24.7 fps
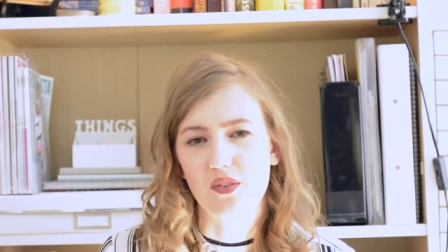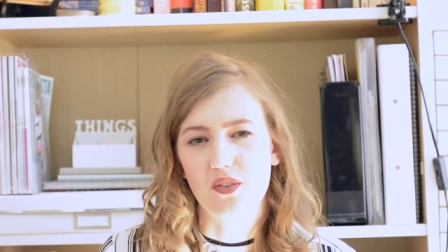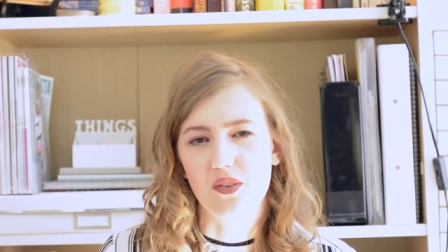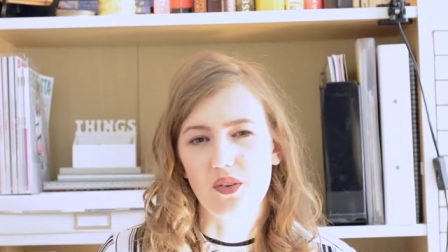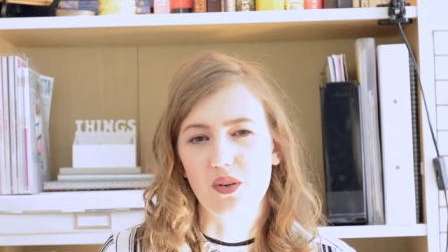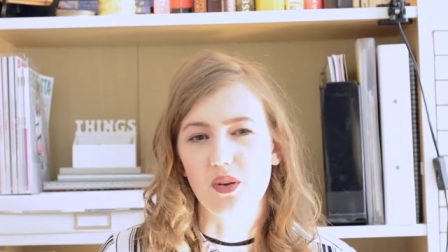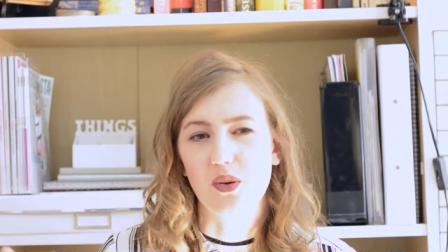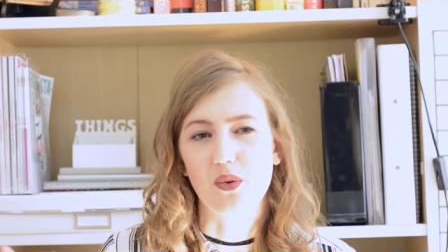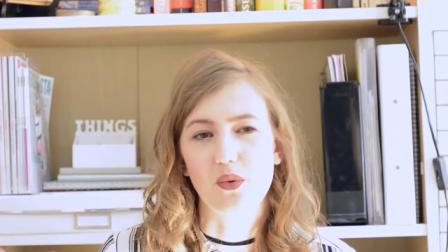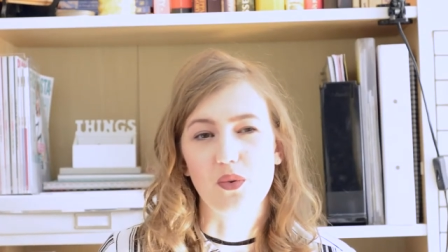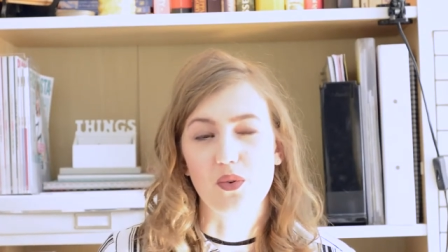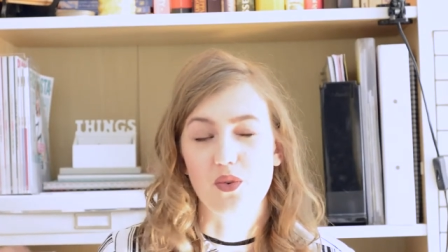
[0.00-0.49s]

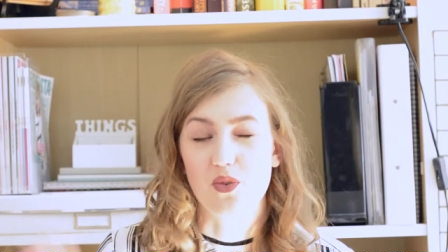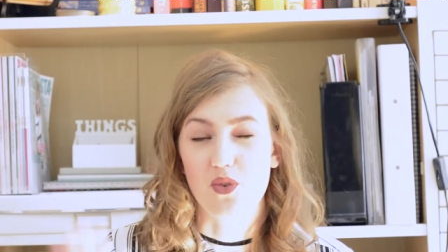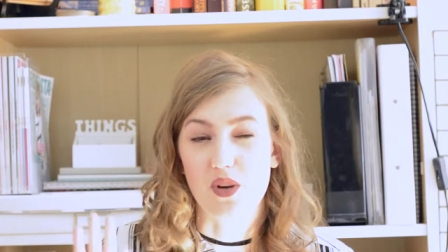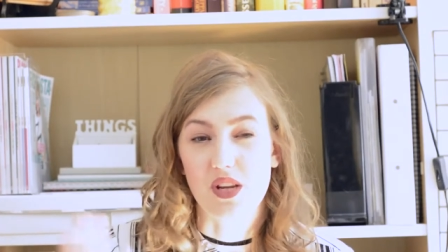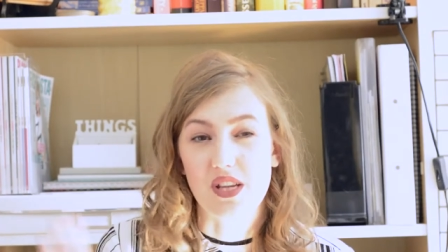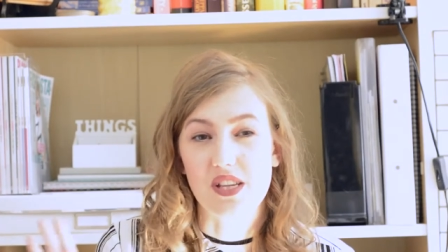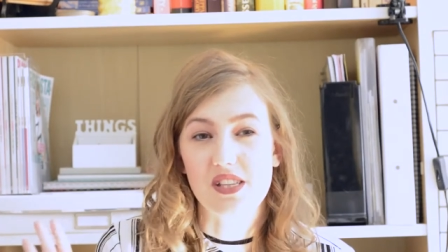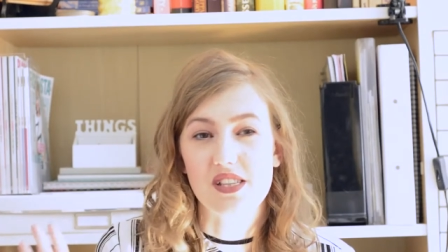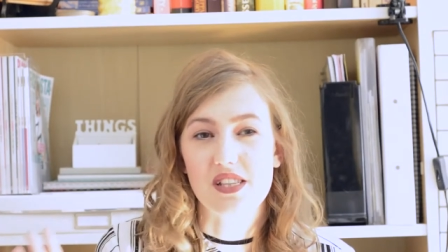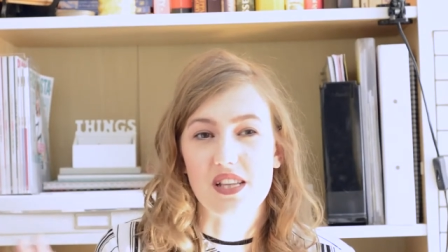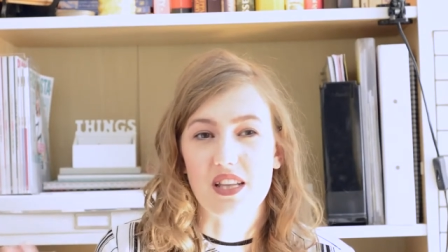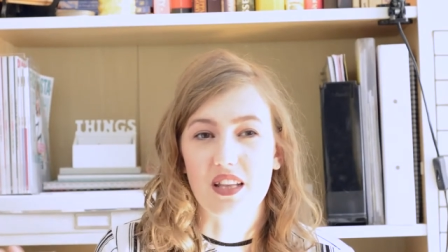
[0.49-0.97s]
new
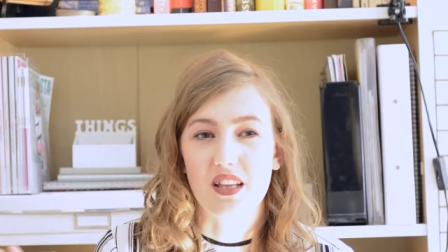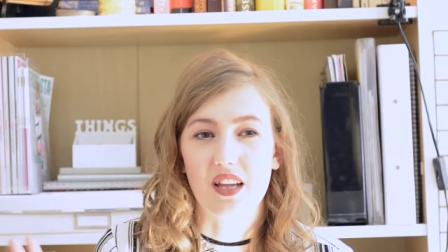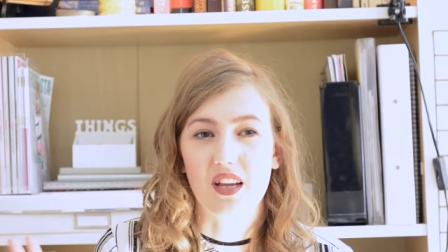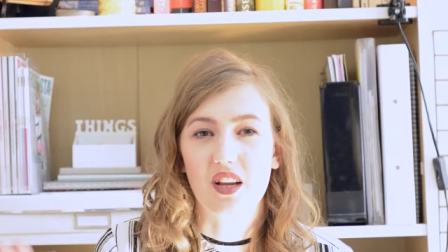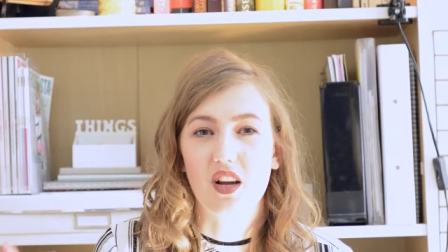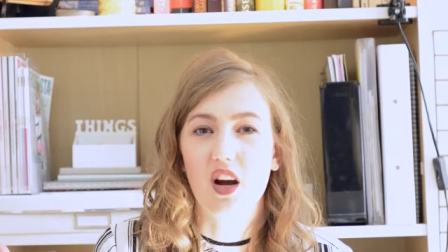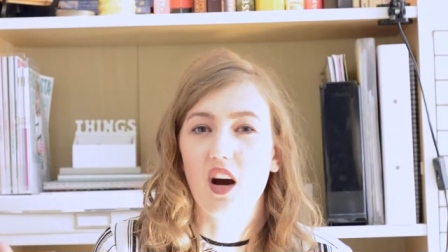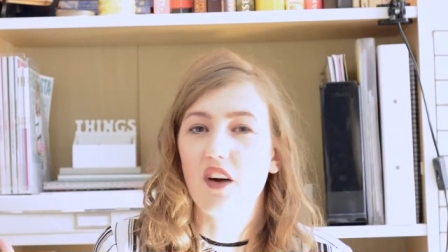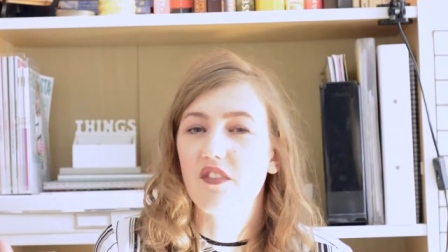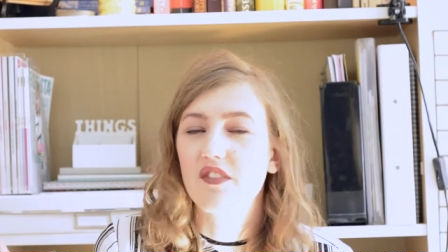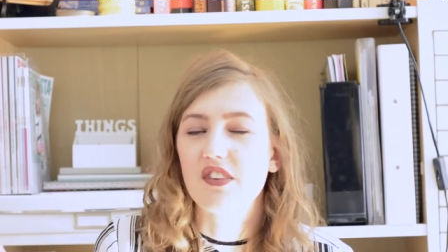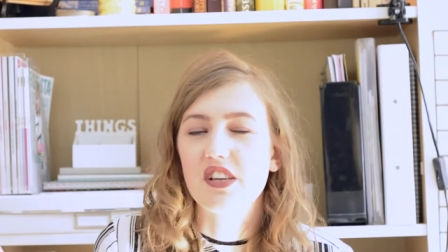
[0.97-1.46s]
drinks and like
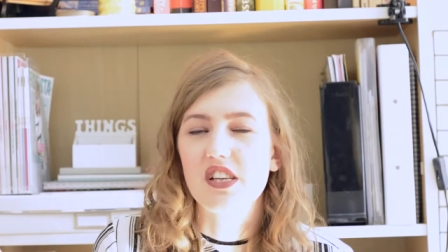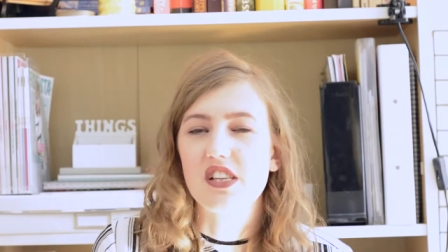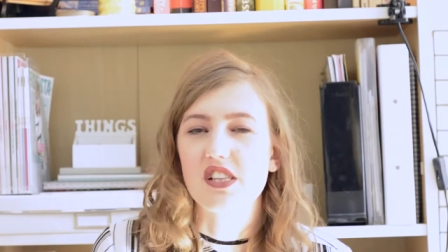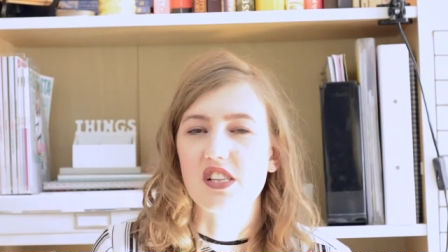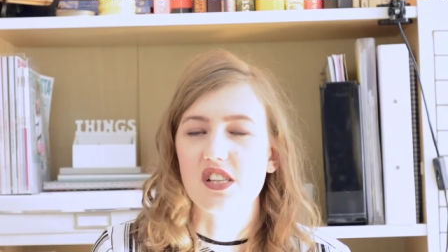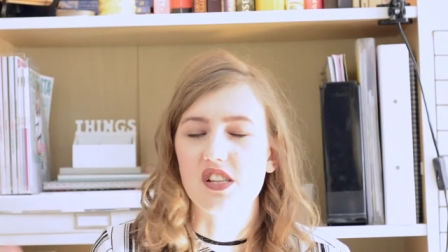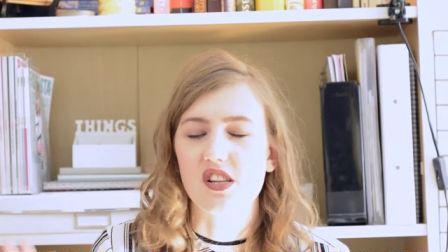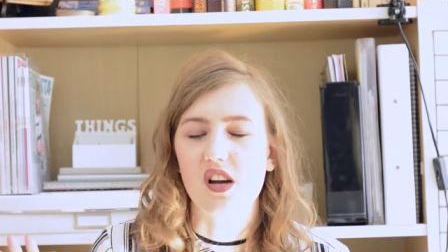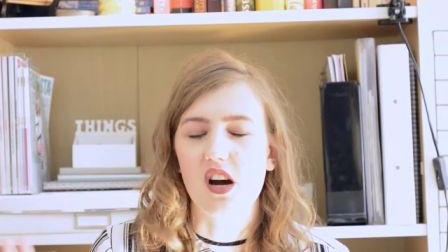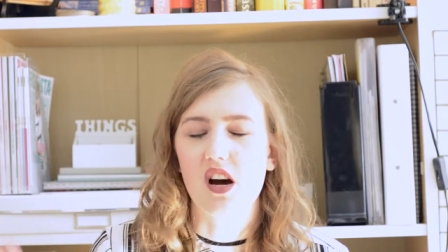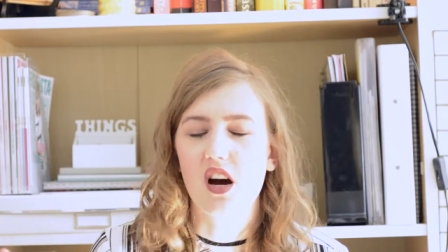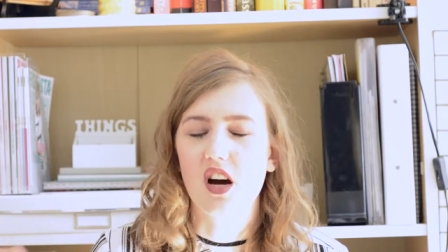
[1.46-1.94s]
coffees
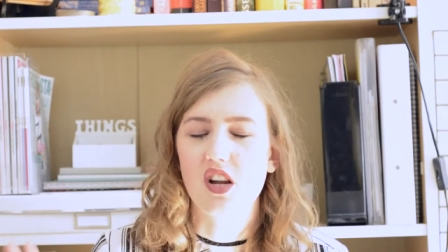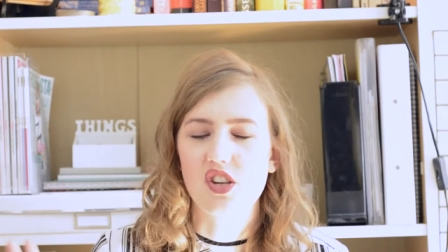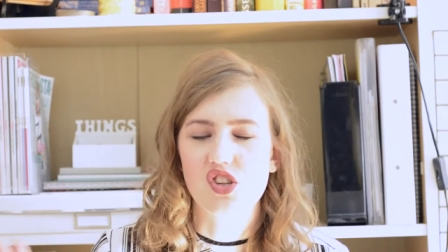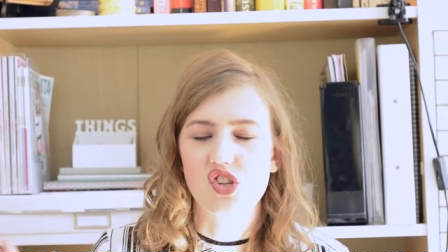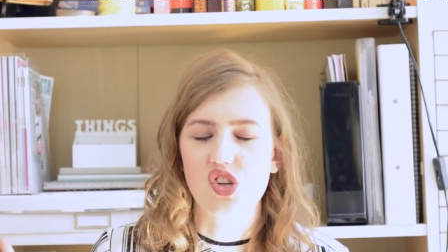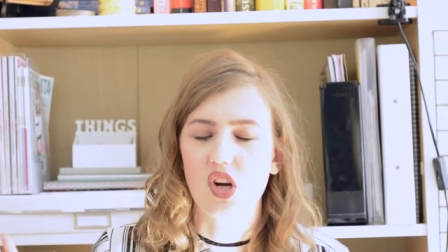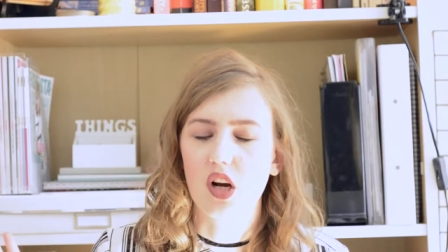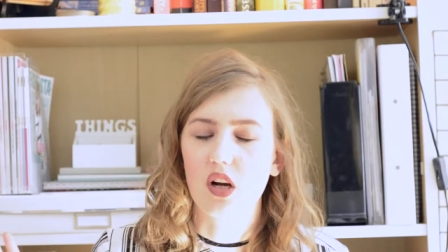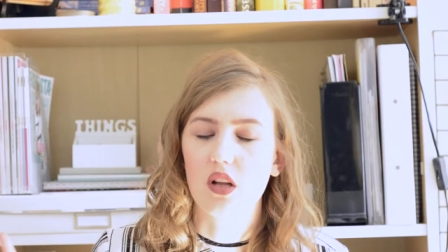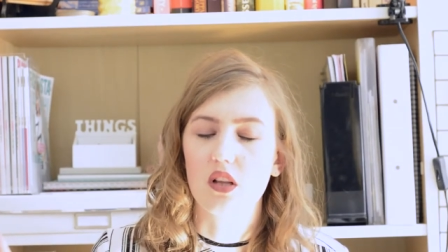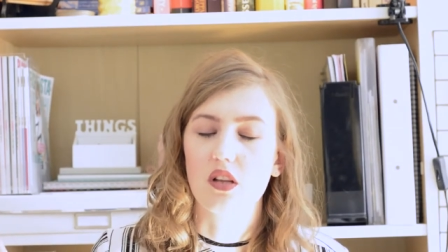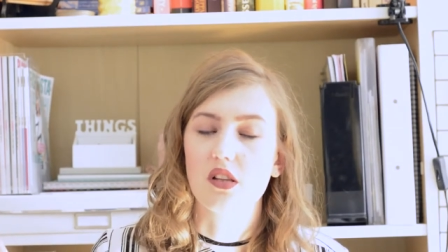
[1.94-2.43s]
and hot
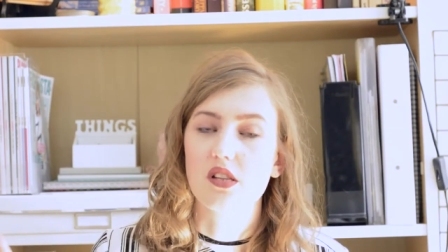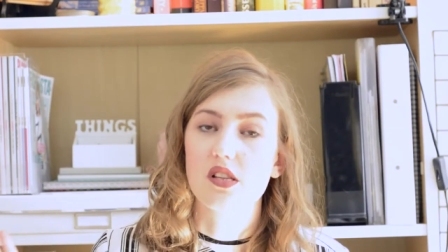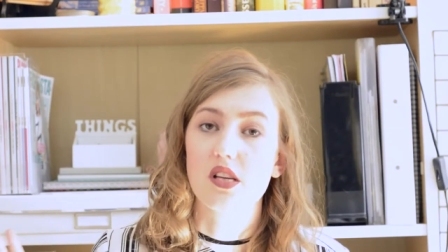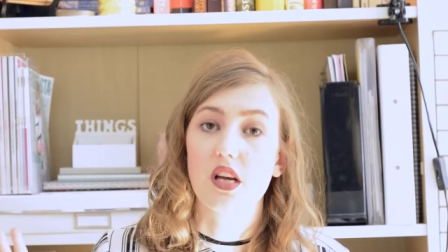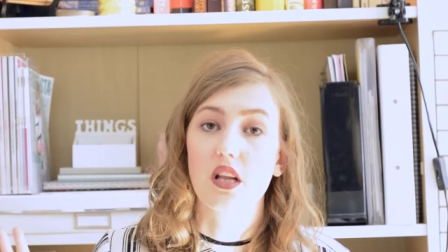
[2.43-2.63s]
chocolates.